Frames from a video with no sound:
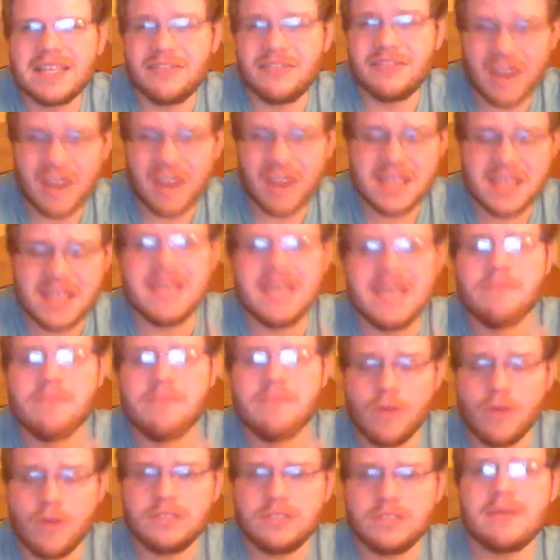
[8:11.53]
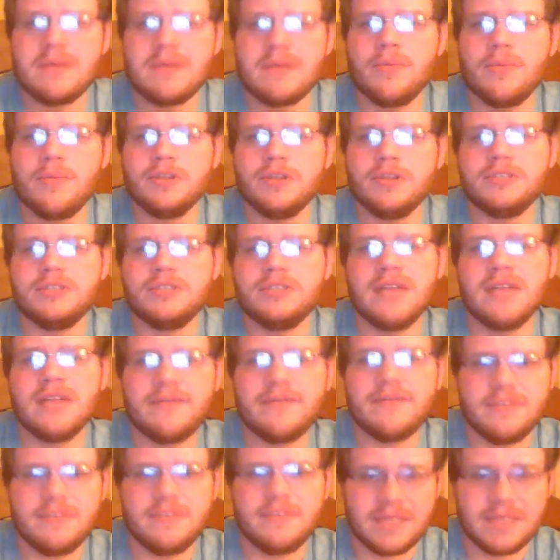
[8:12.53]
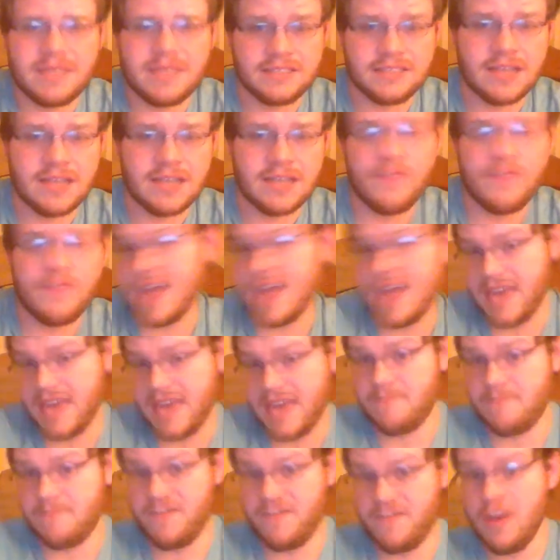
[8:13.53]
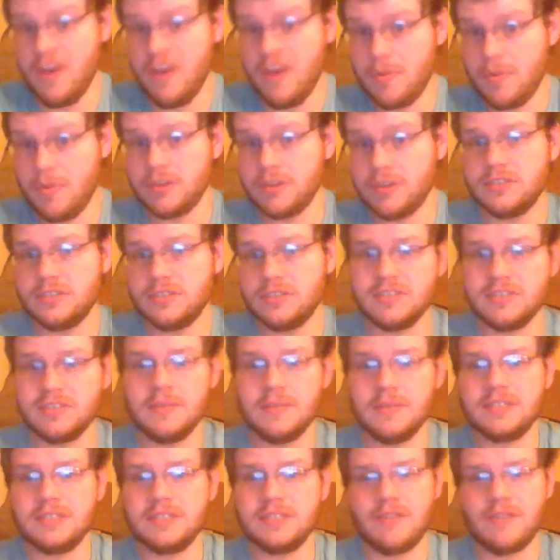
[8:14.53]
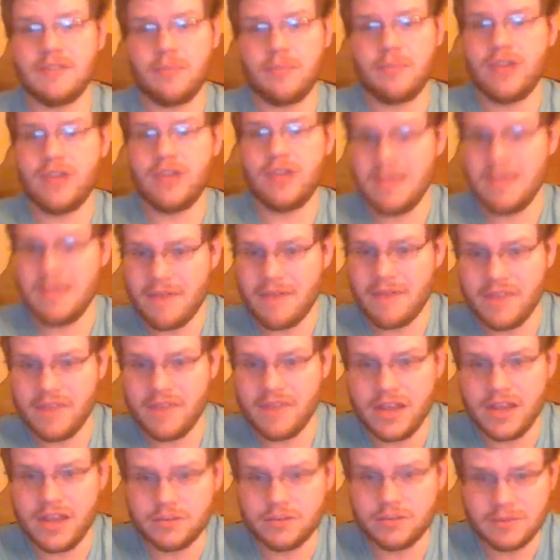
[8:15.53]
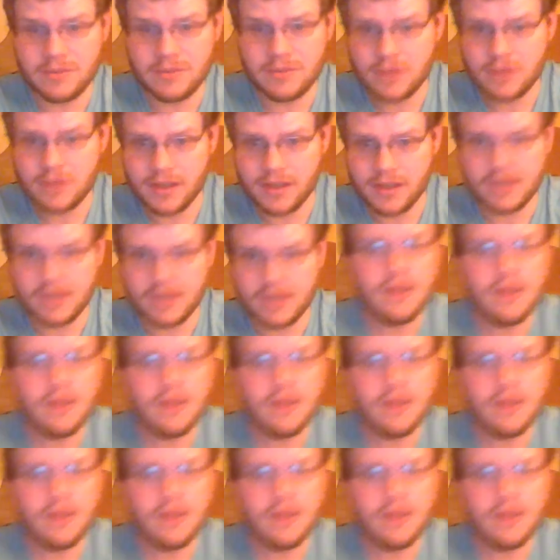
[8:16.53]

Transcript: try to keep most of my personal life to myself. Yeah, I get very personal with some of the stuff I put in my videos when I'm talking.